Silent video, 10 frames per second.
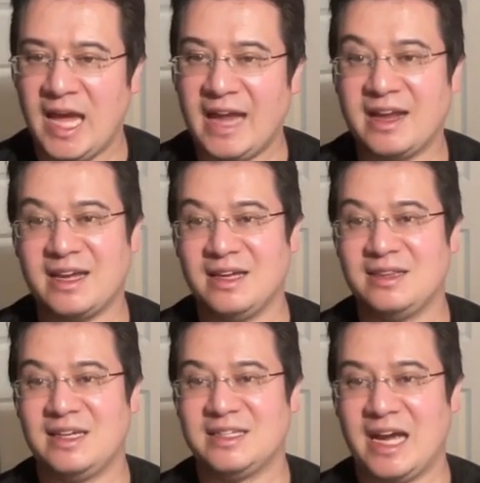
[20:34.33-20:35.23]
And I get
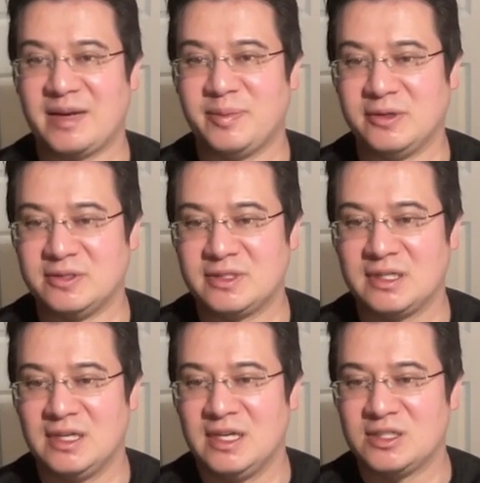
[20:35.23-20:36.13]
the attack boost.
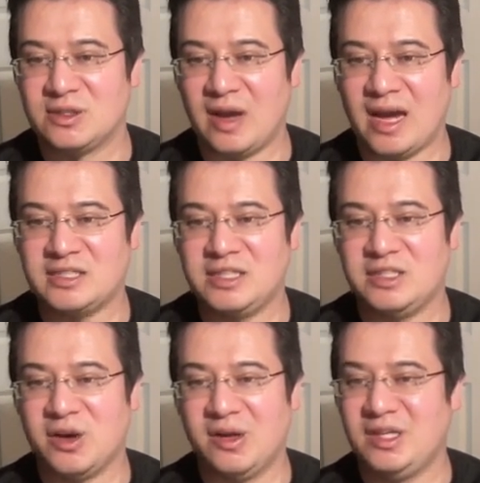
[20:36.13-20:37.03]
So actually,
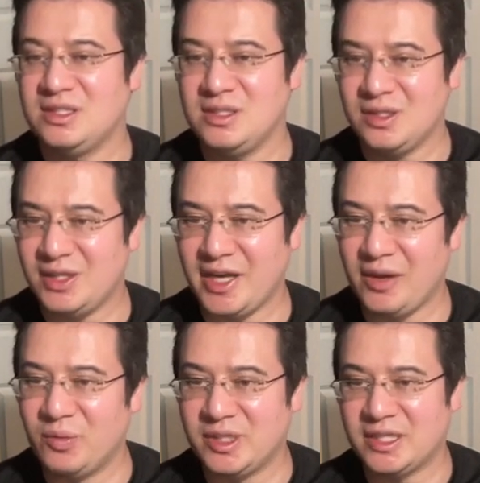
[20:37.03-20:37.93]
no, it doesn't look like I
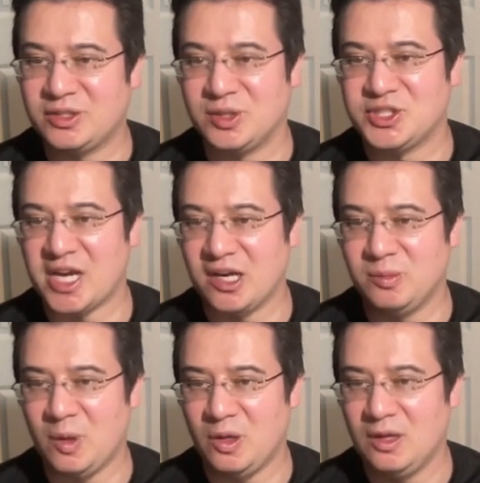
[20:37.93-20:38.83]
would get to a Shadow
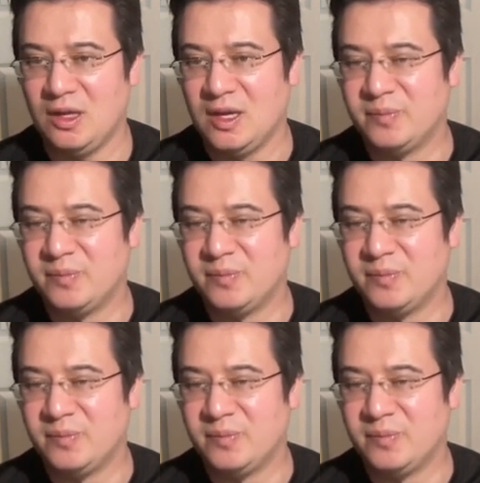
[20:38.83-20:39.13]
Ball,